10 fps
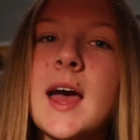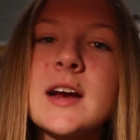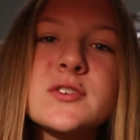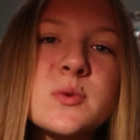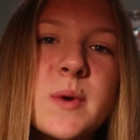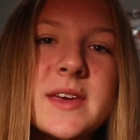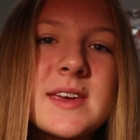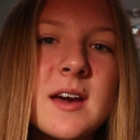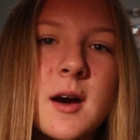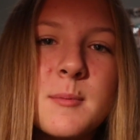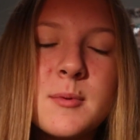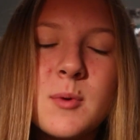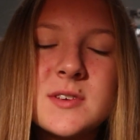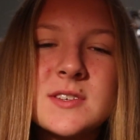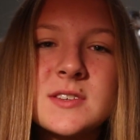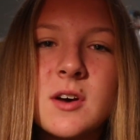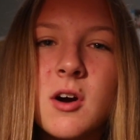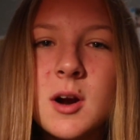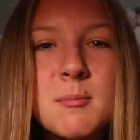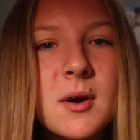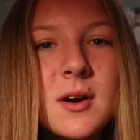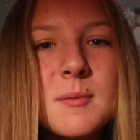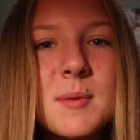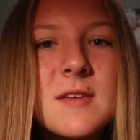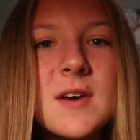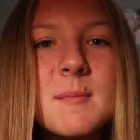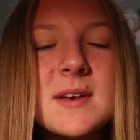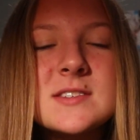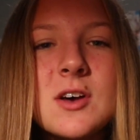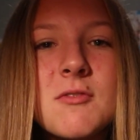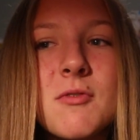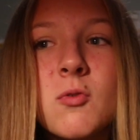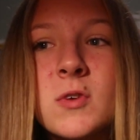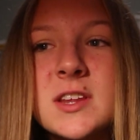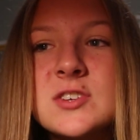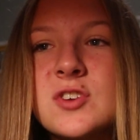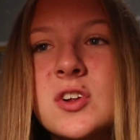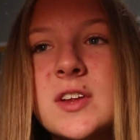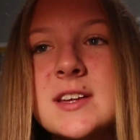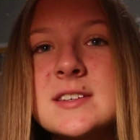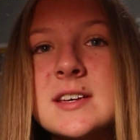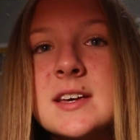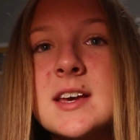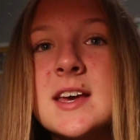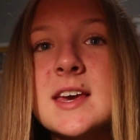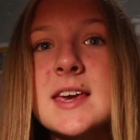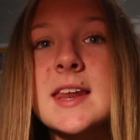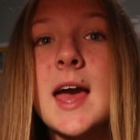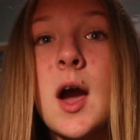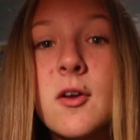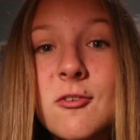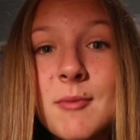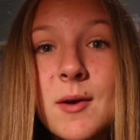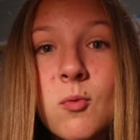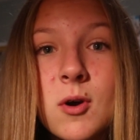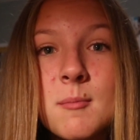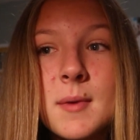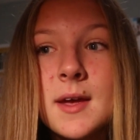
Actually waking up wasn't the hard part, but I found myself really struggling to get out of my warm